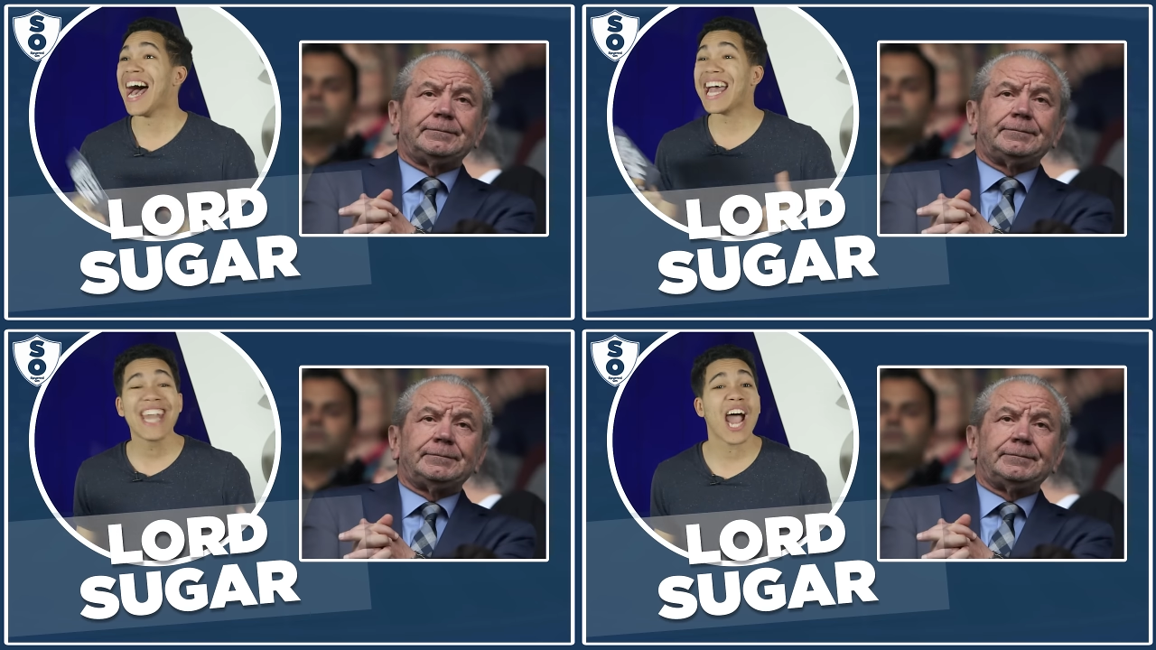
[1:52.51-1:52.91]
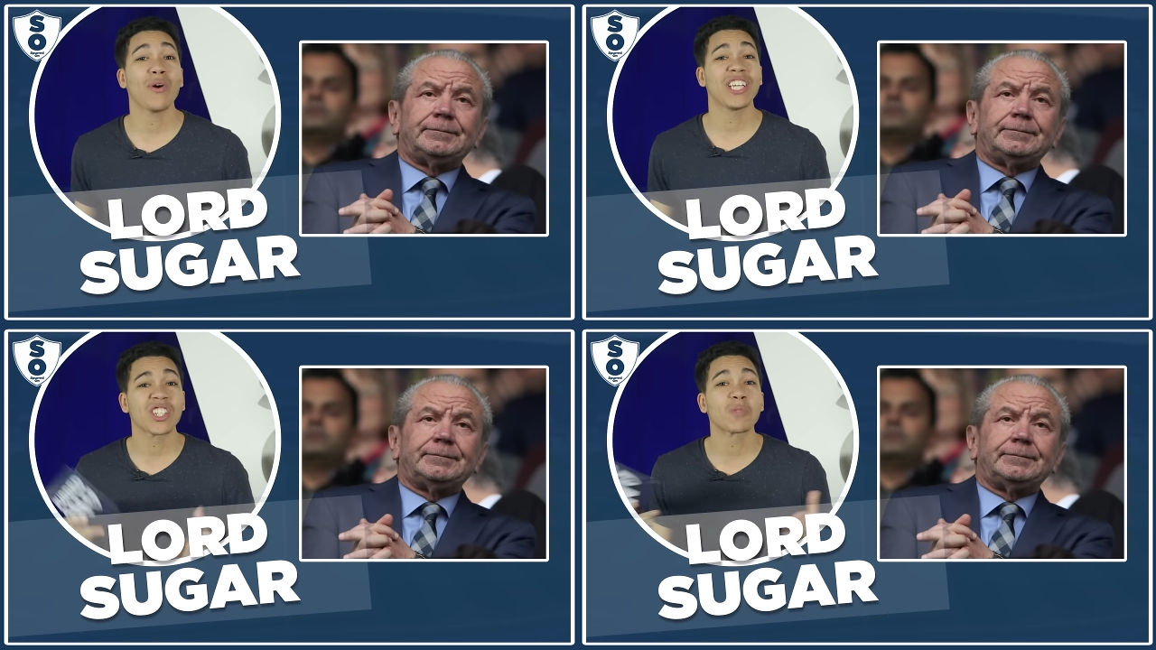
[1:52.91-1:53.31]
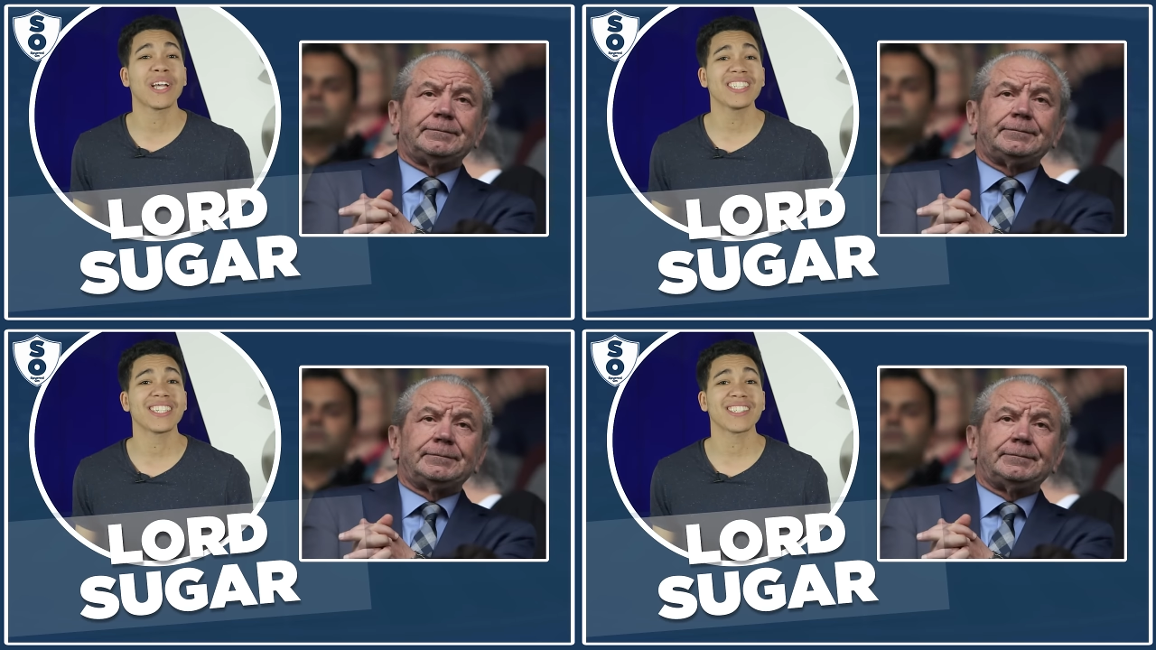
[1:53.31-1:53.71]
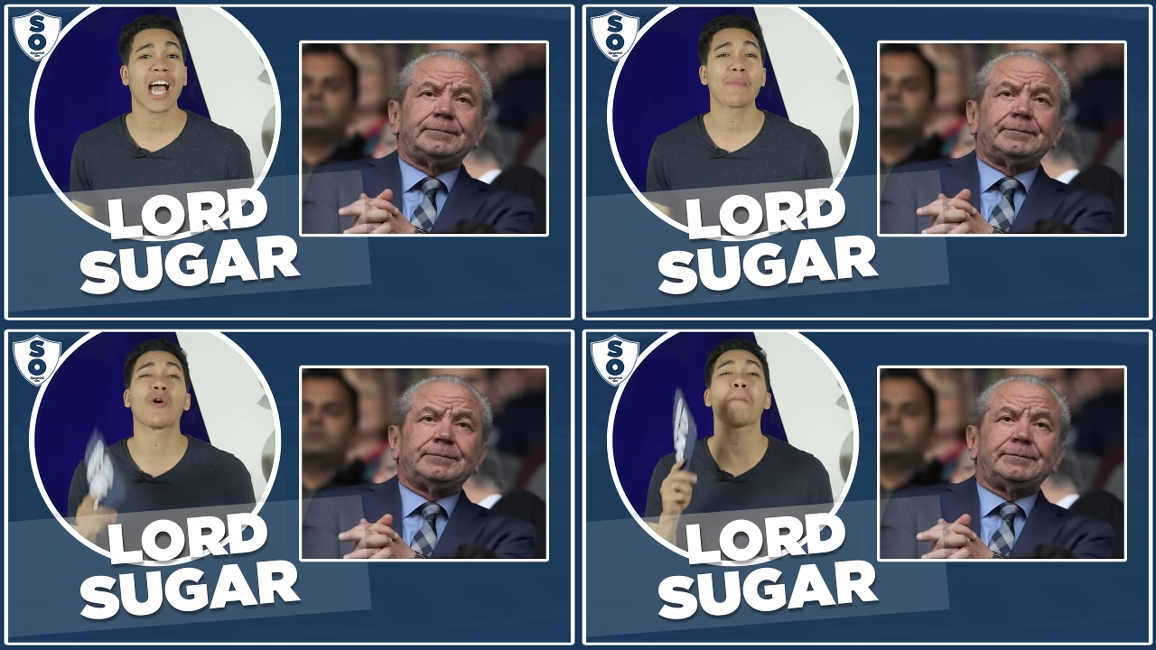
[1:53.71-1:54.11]
Speaker 1: and now he just spends his
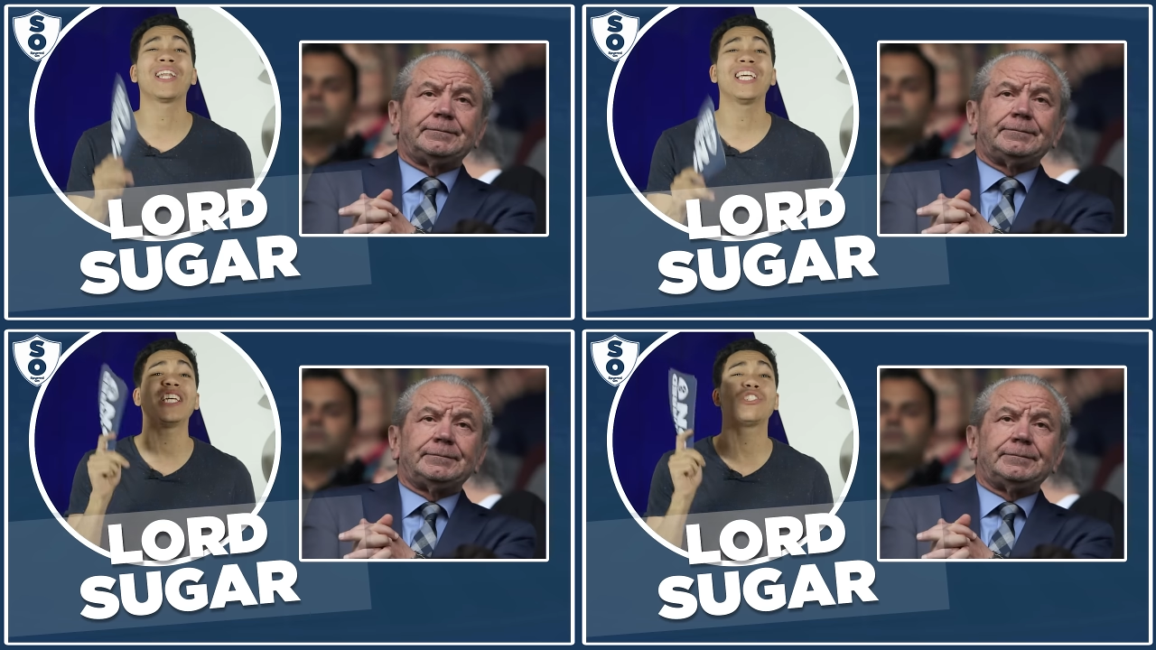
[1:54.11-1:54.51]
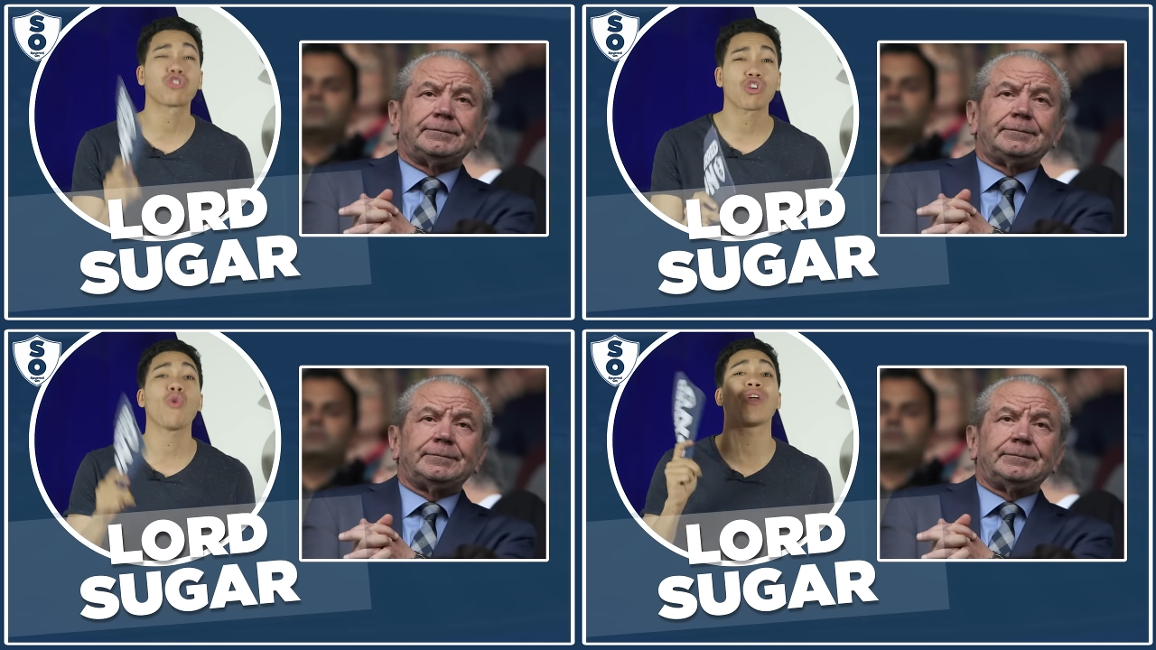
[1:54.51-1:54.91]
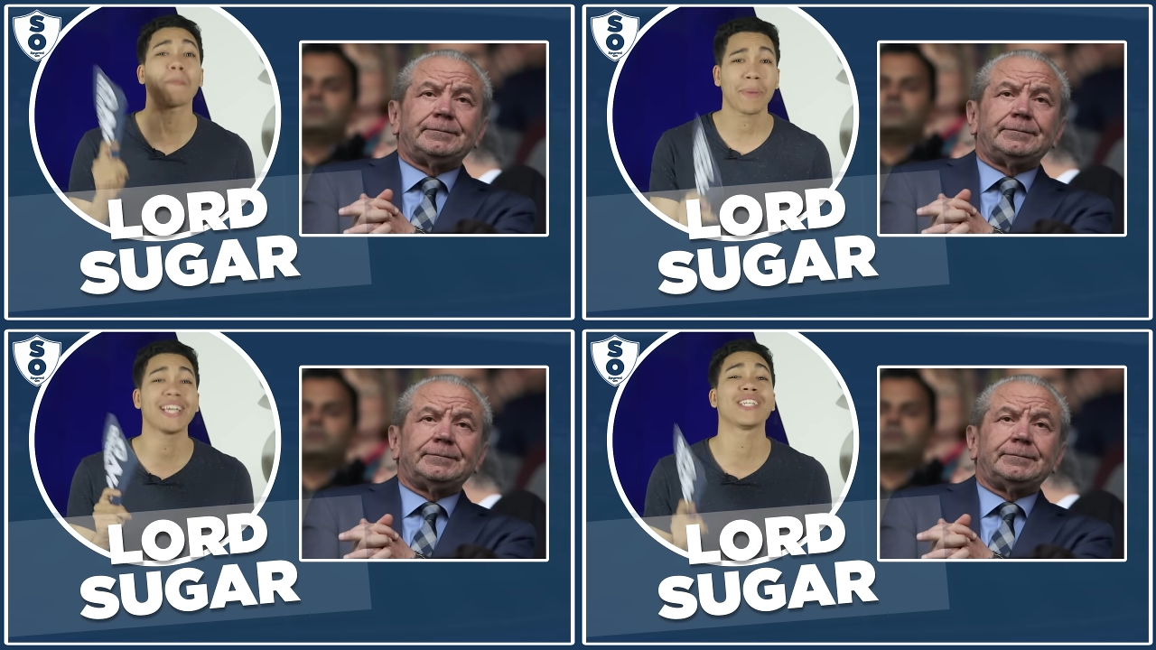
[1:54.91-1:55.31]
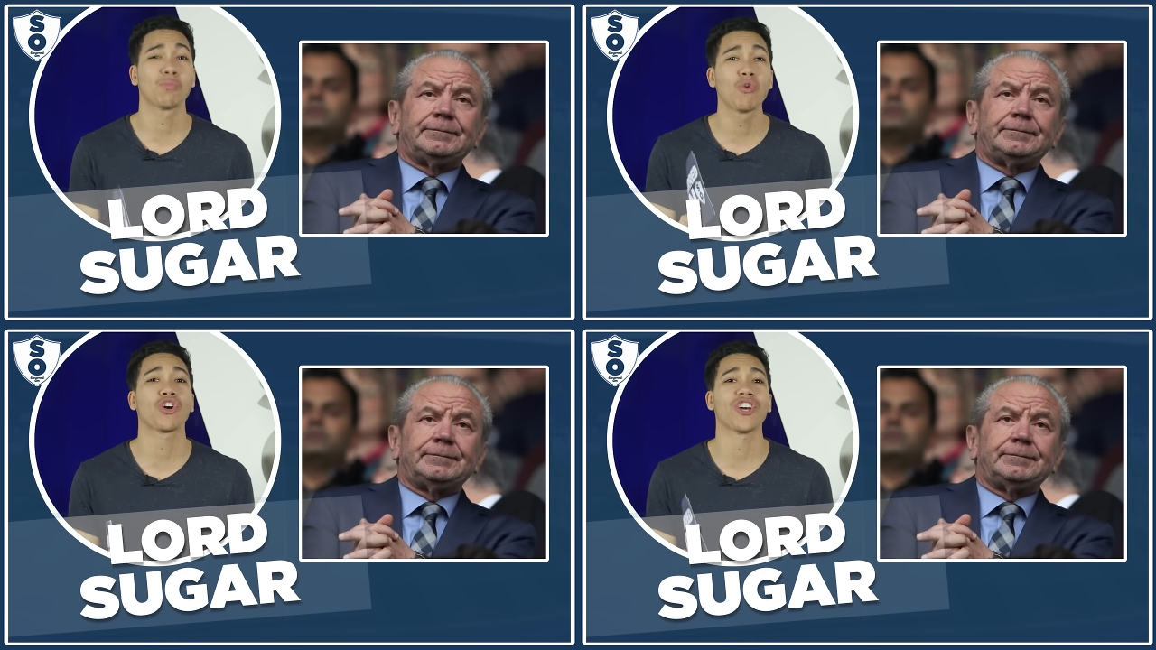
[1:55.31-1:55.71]
time completely trolling Piers
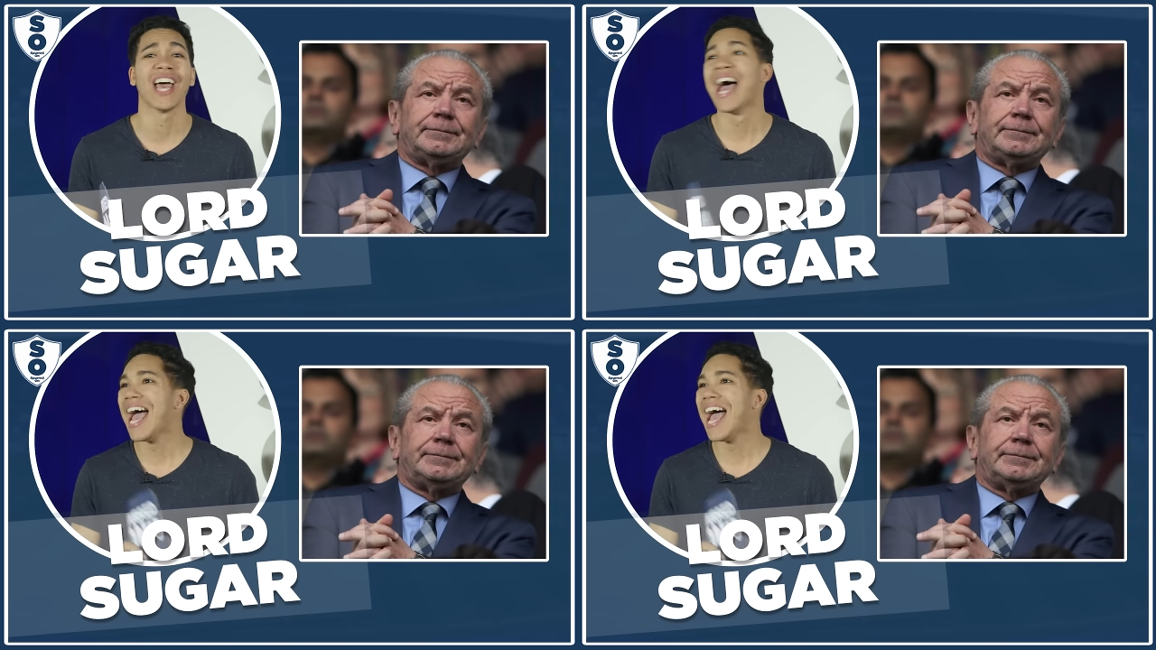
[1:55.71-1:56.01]
Morgan.